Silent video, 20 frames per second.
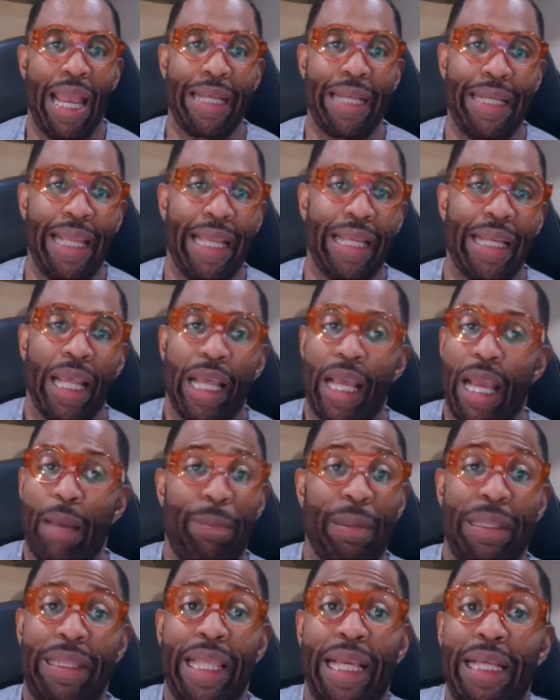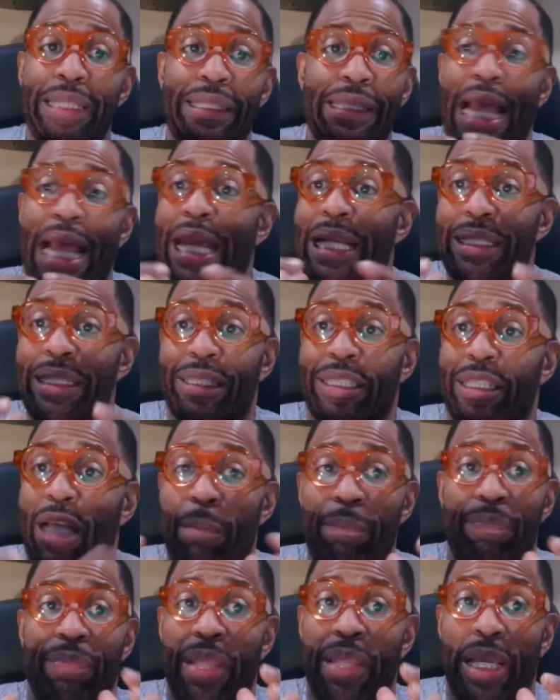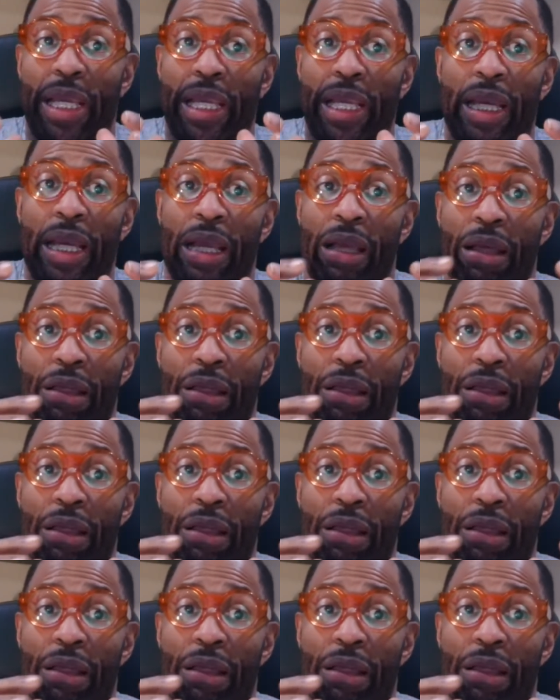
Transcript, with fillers: and then, but this ain't something